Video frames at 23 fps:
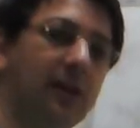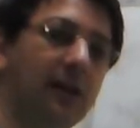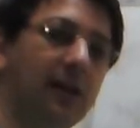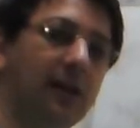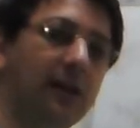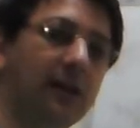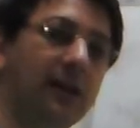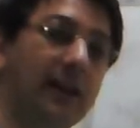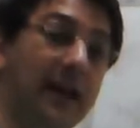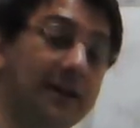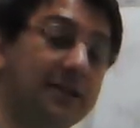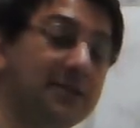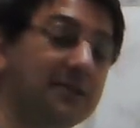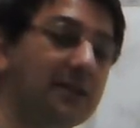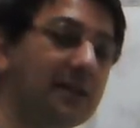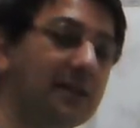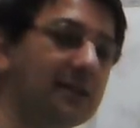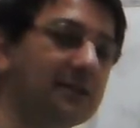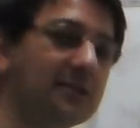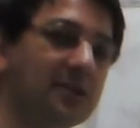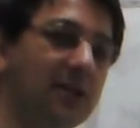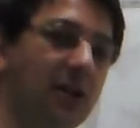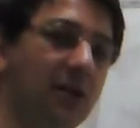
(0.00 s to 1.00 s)

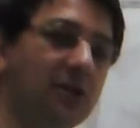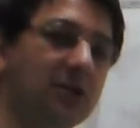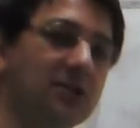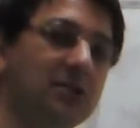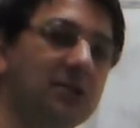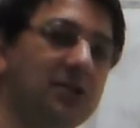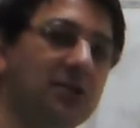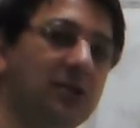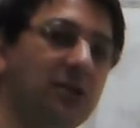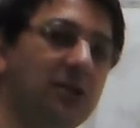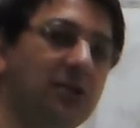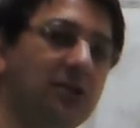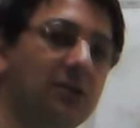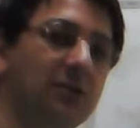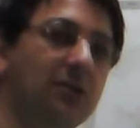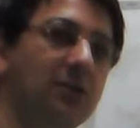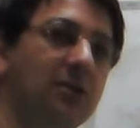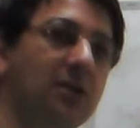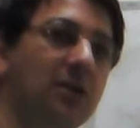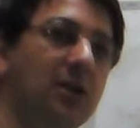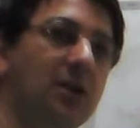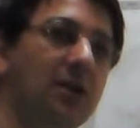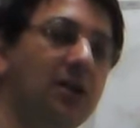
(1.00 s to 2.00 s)
Laterals also
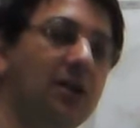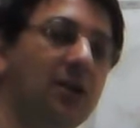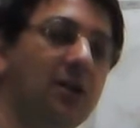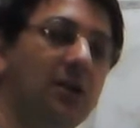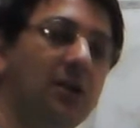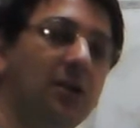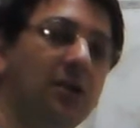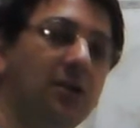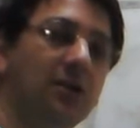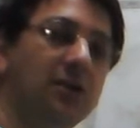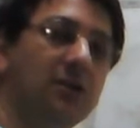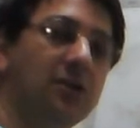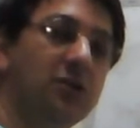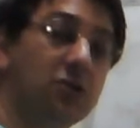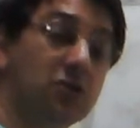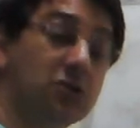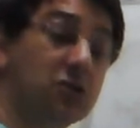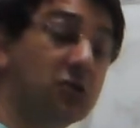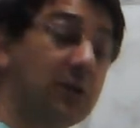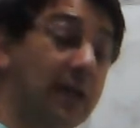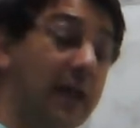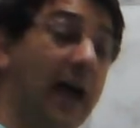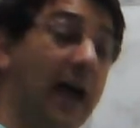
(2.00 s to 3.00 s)

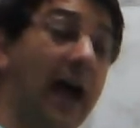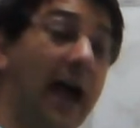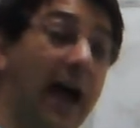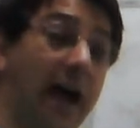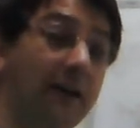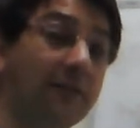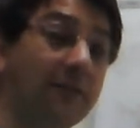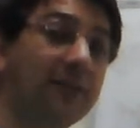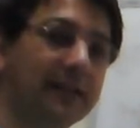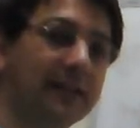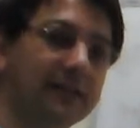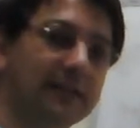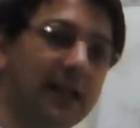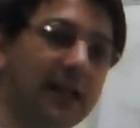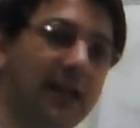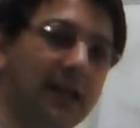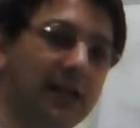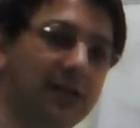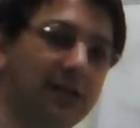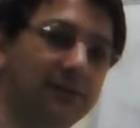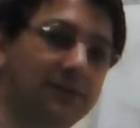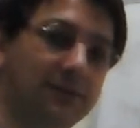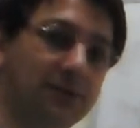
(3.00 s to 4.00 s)
usually have that kind
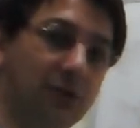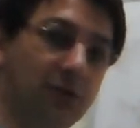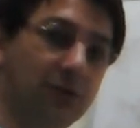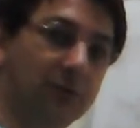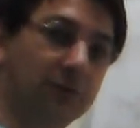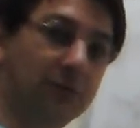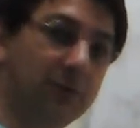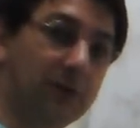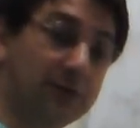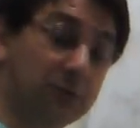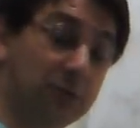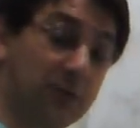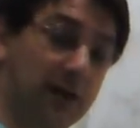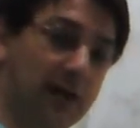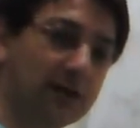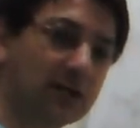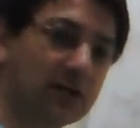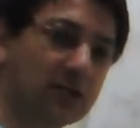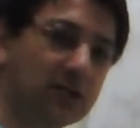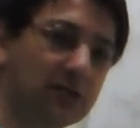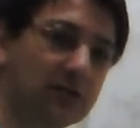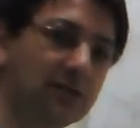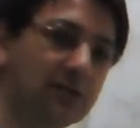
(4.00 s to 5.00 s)
of tongue
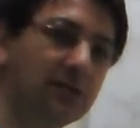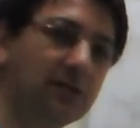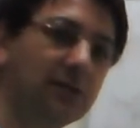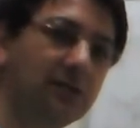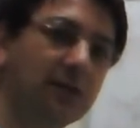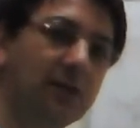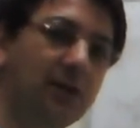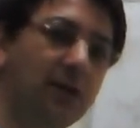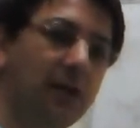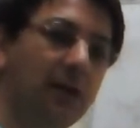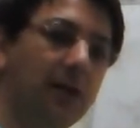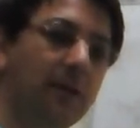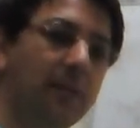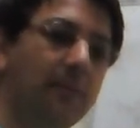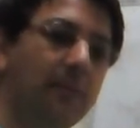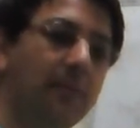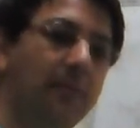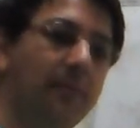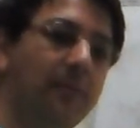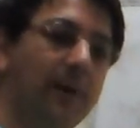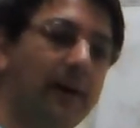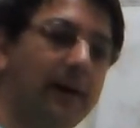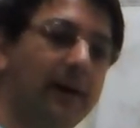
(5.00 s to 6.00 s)
retraction,
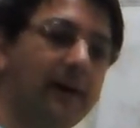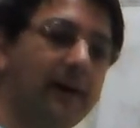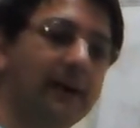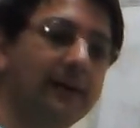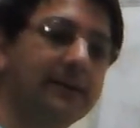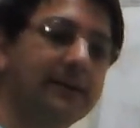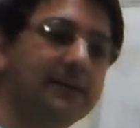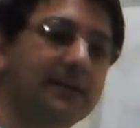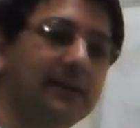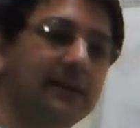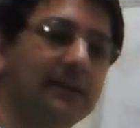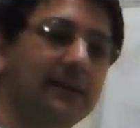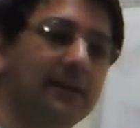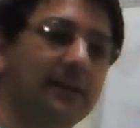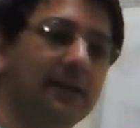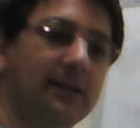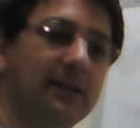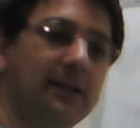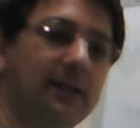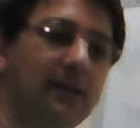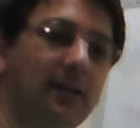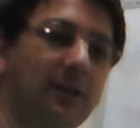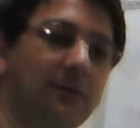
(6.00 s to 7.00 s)
but
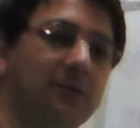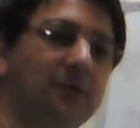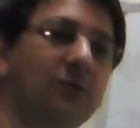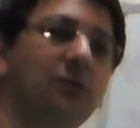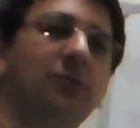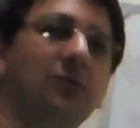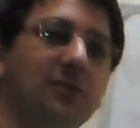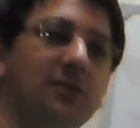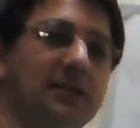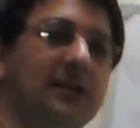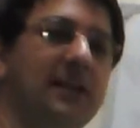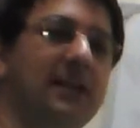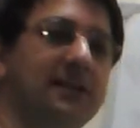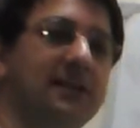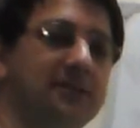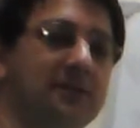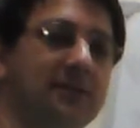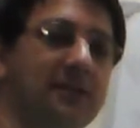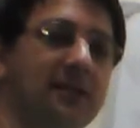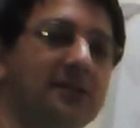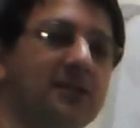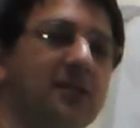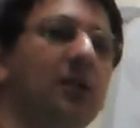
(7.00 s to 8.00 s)
of course
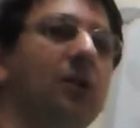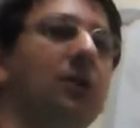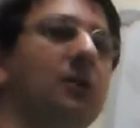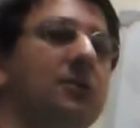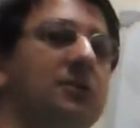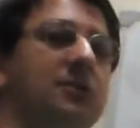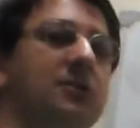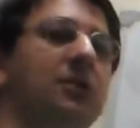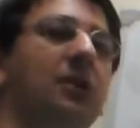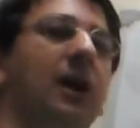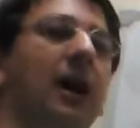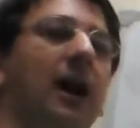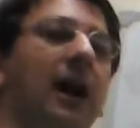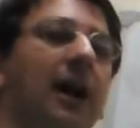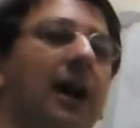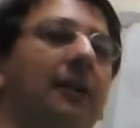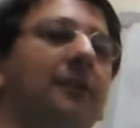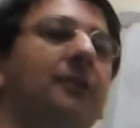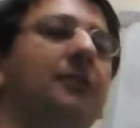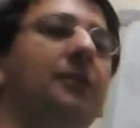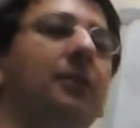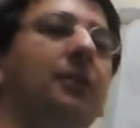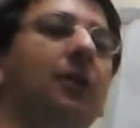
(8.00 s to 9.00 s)
laterals also
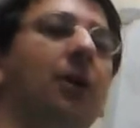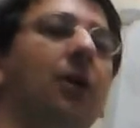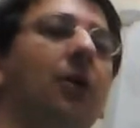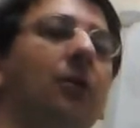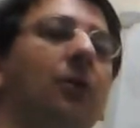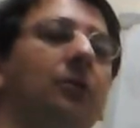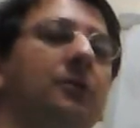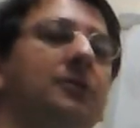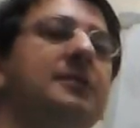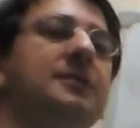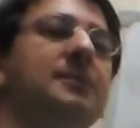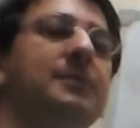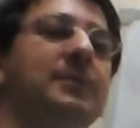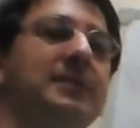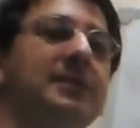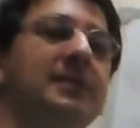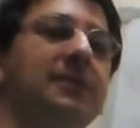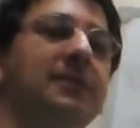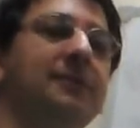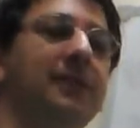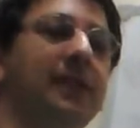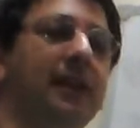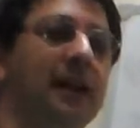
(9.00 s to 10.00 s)
have their own
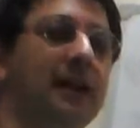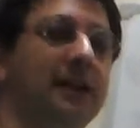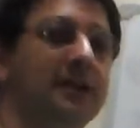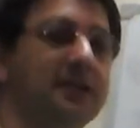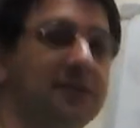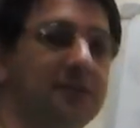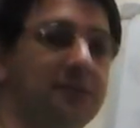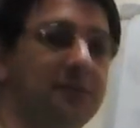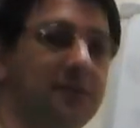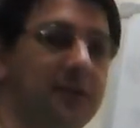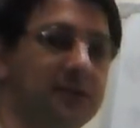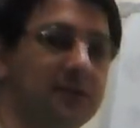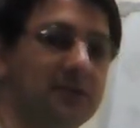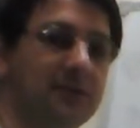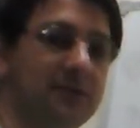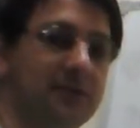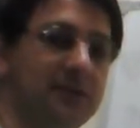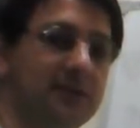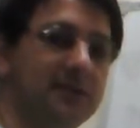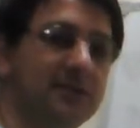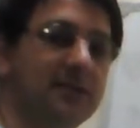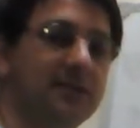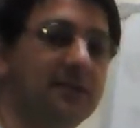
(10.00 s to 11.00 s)
specific
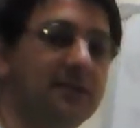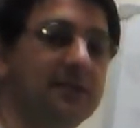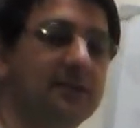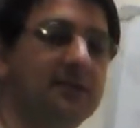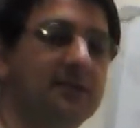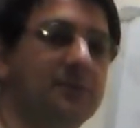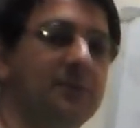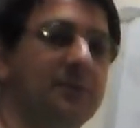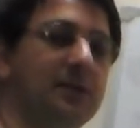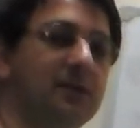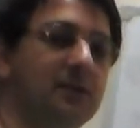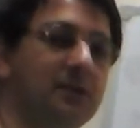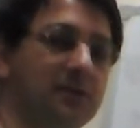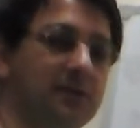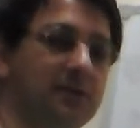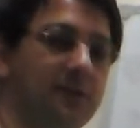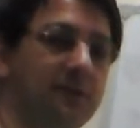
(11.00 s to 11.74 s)
anti-resonances because of the